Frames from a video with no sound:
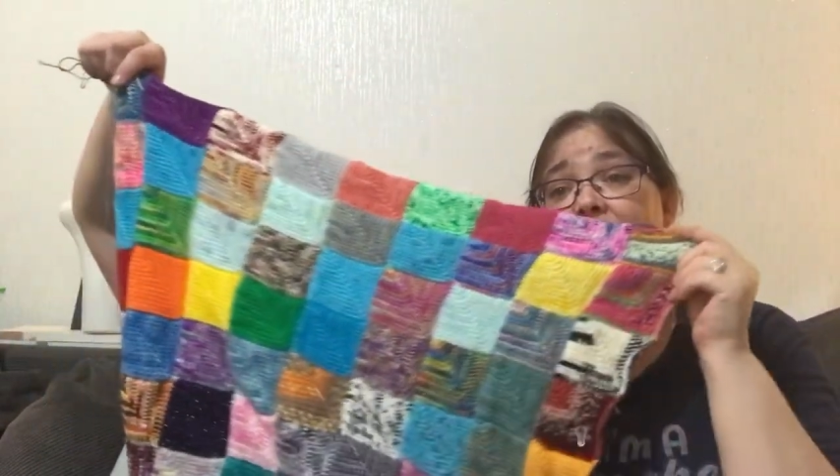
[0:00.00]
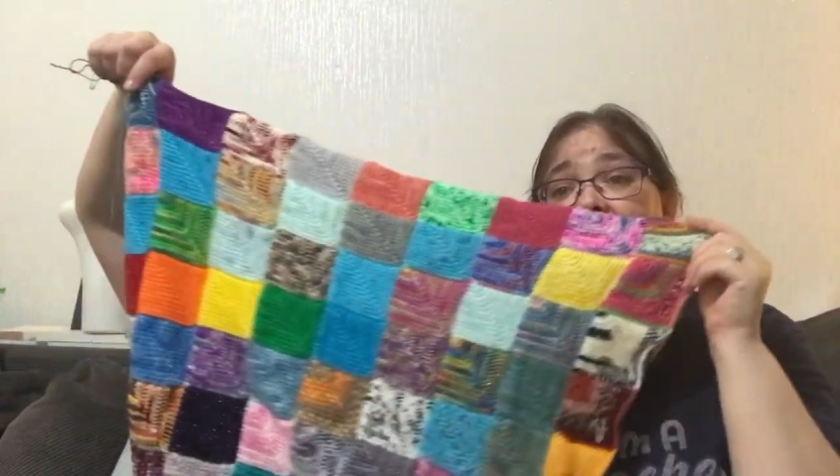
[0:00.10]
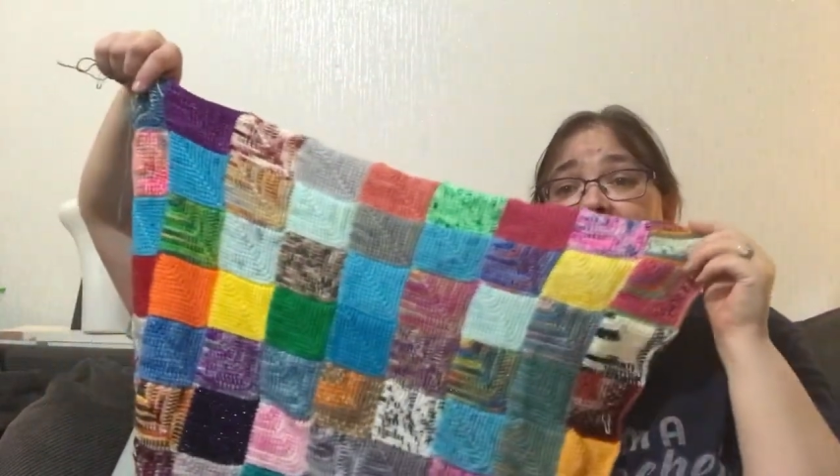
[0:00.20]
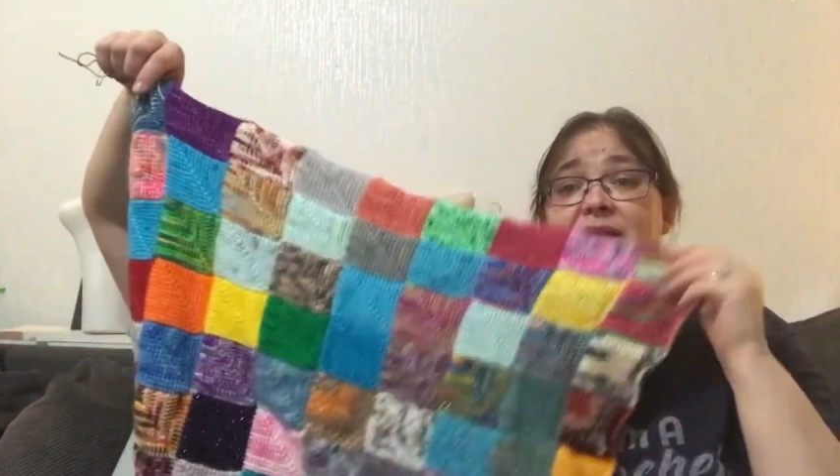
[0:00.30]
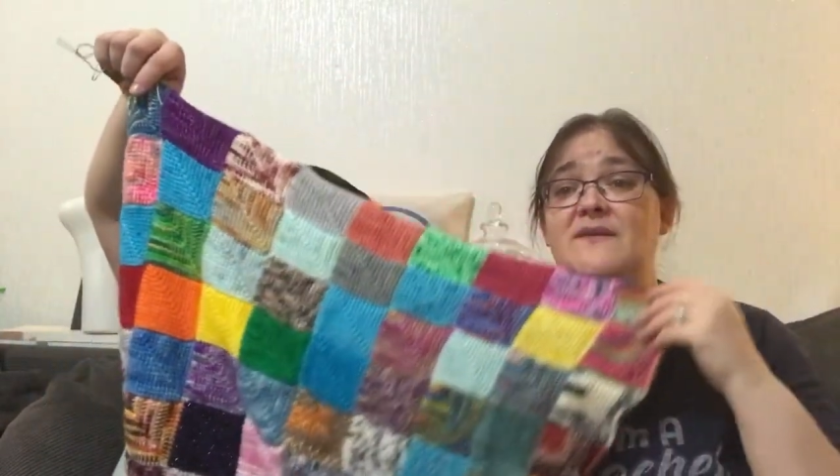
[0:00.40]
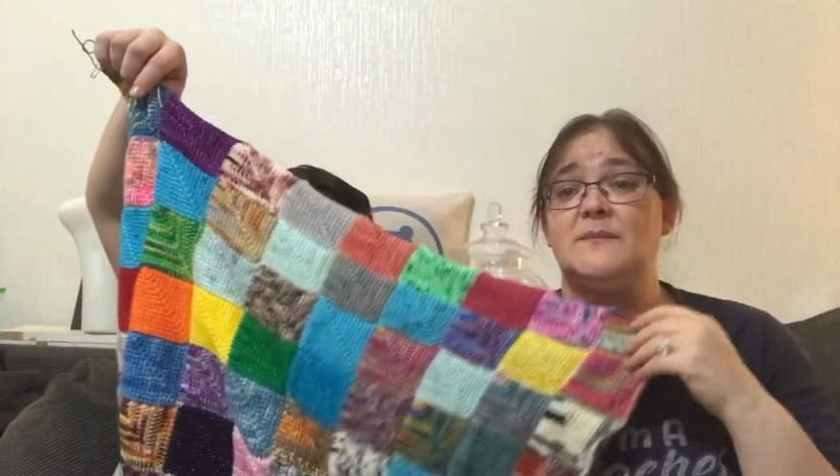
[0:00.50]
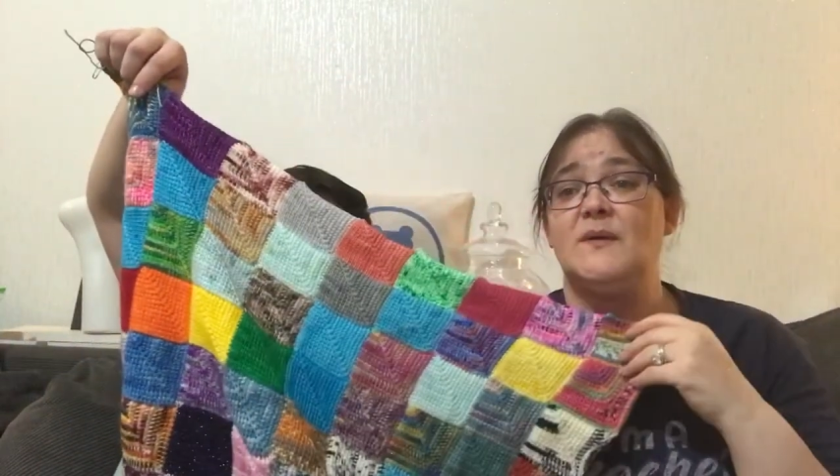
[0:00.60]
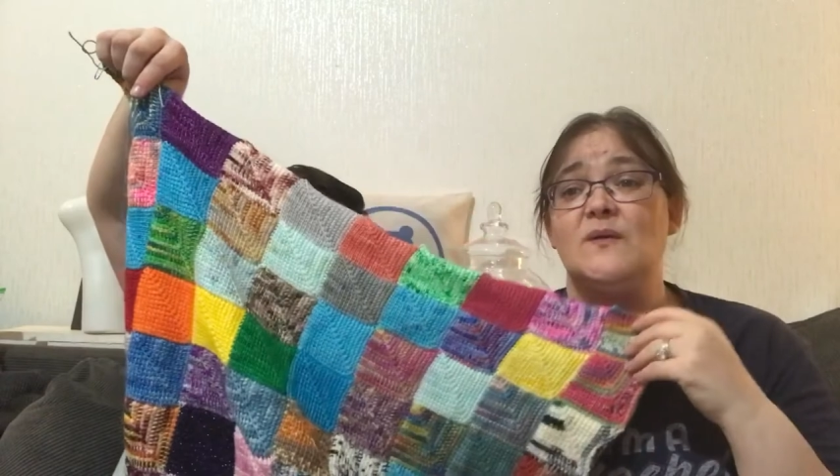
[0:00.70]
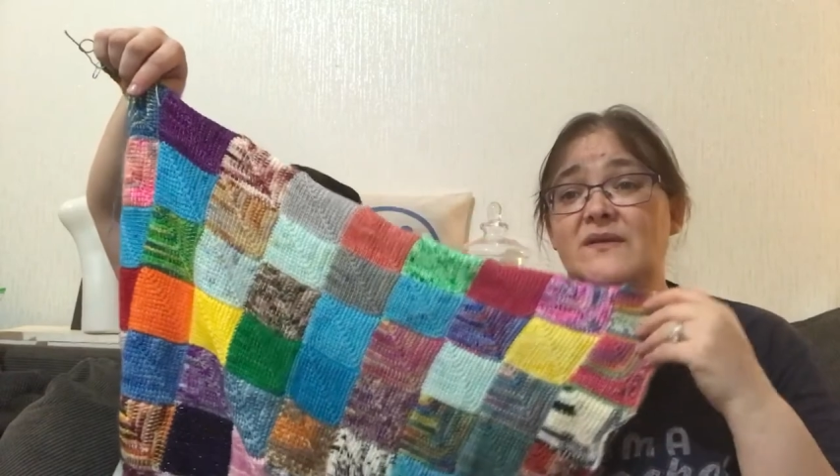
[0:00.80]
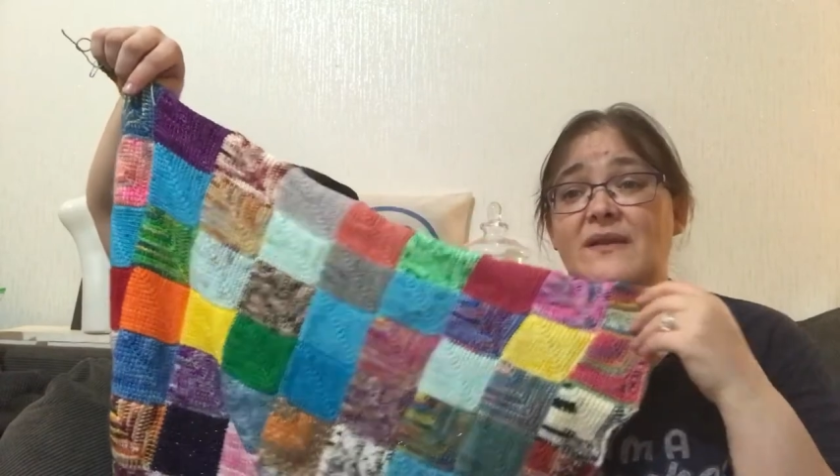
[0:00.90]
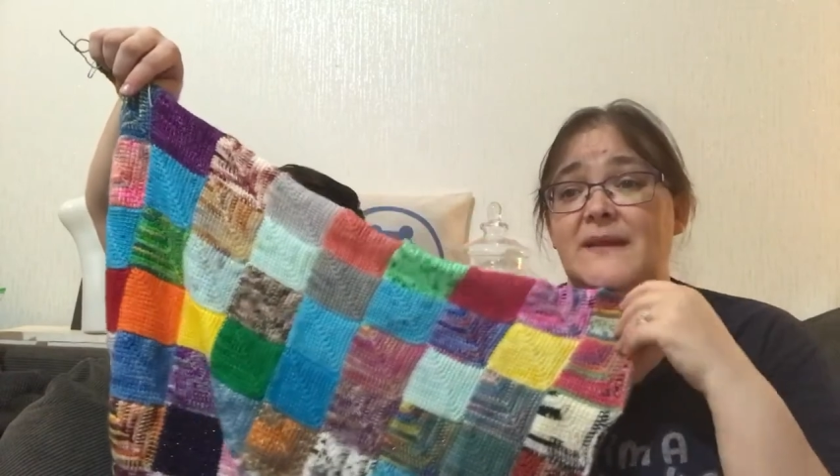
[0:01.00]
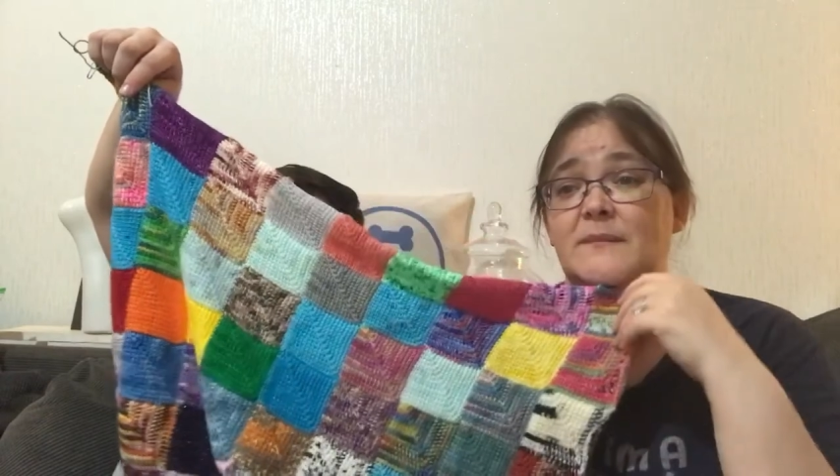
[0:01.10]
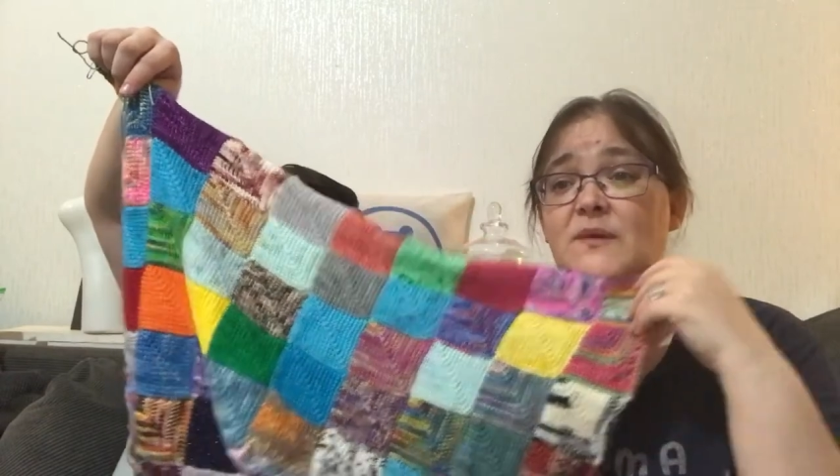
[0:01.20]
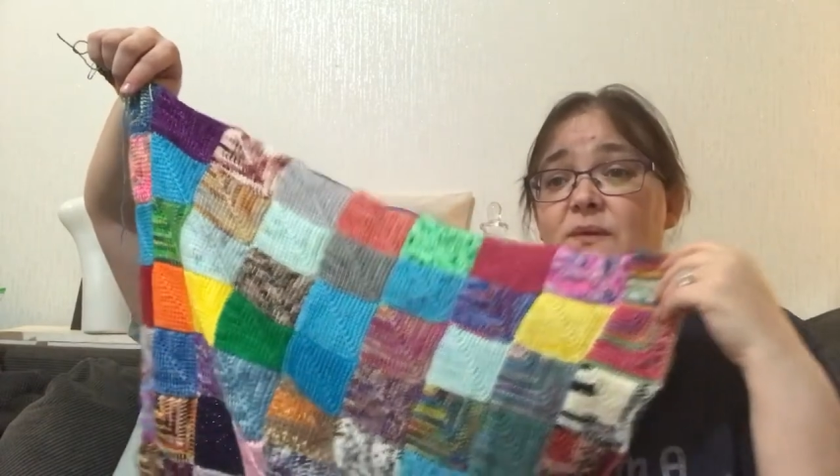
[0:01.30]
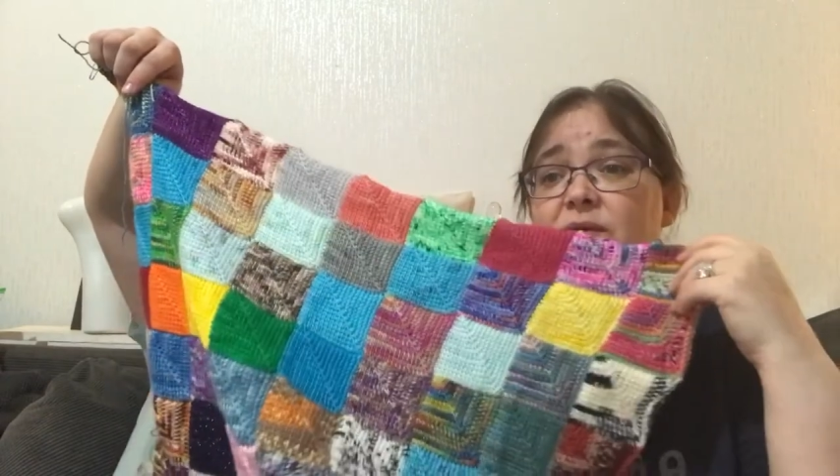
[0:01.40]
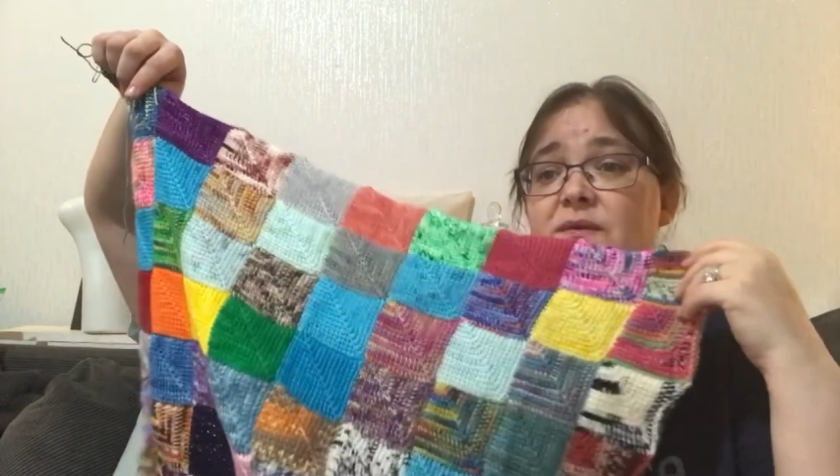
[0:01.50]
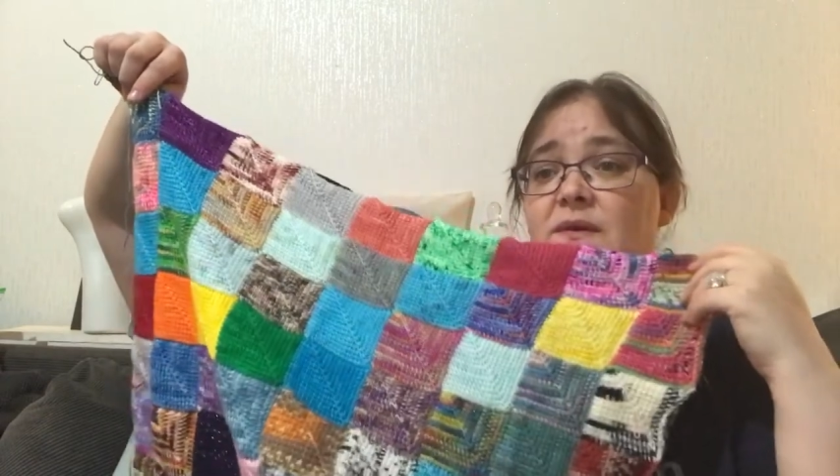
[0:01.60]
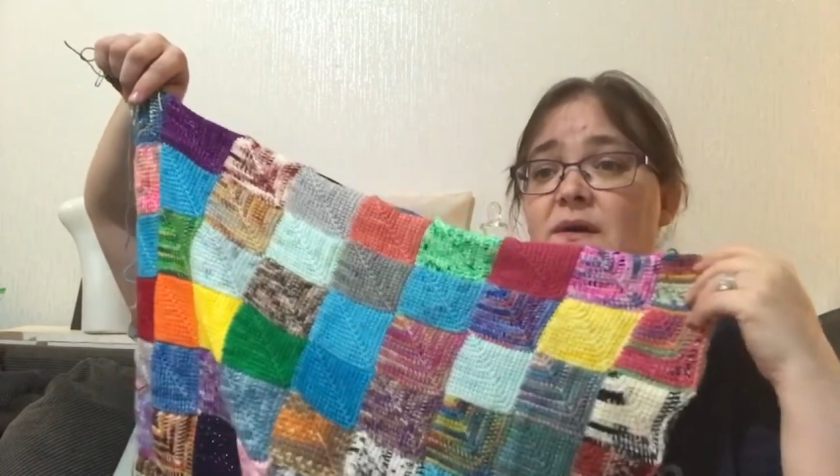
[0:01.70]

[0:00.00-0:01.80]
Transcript: blankets because I like blues.